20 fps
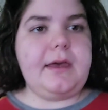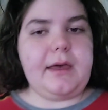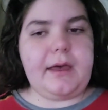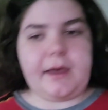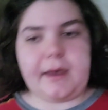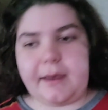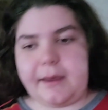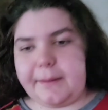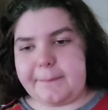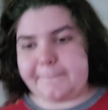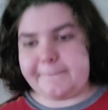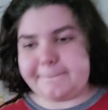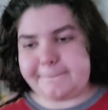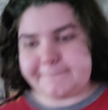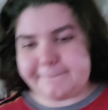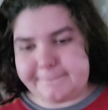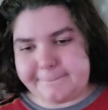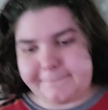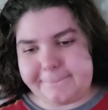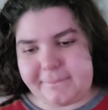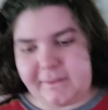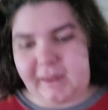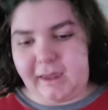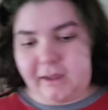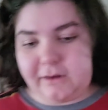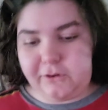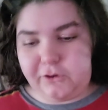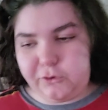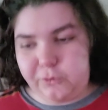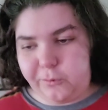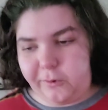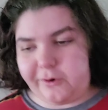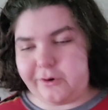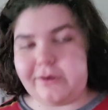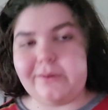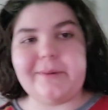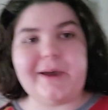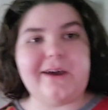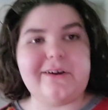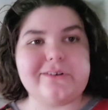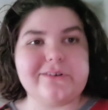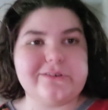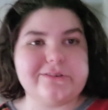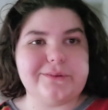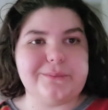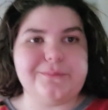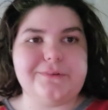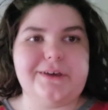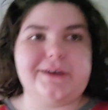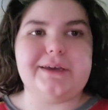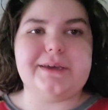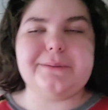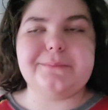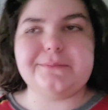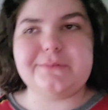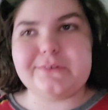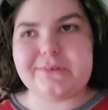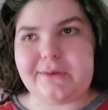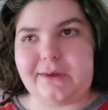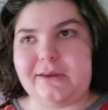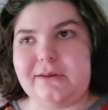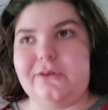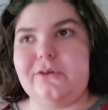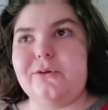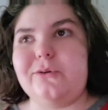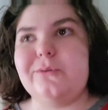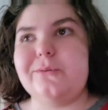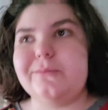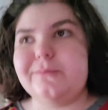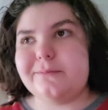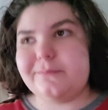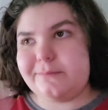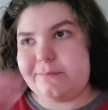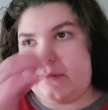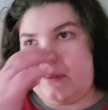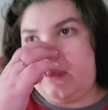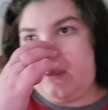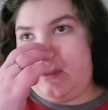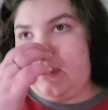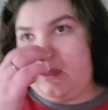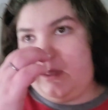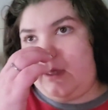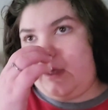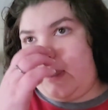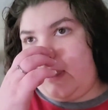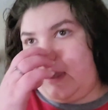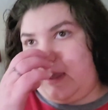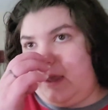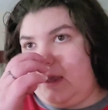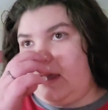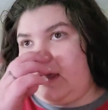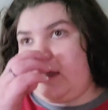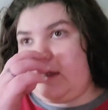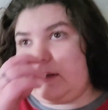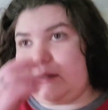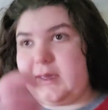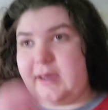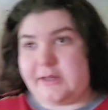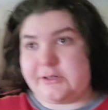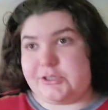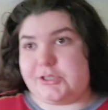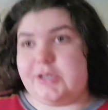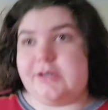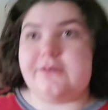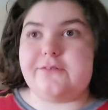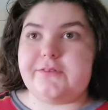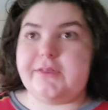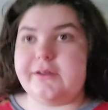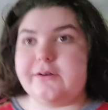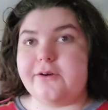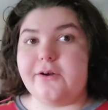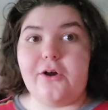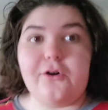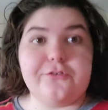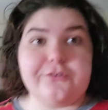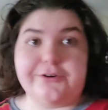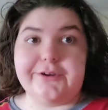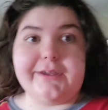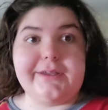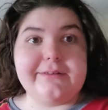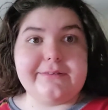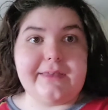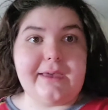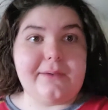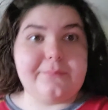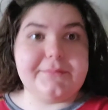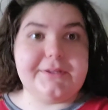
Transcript: I do worry about her sometimes, I do. And I shouldn't have let her overeat that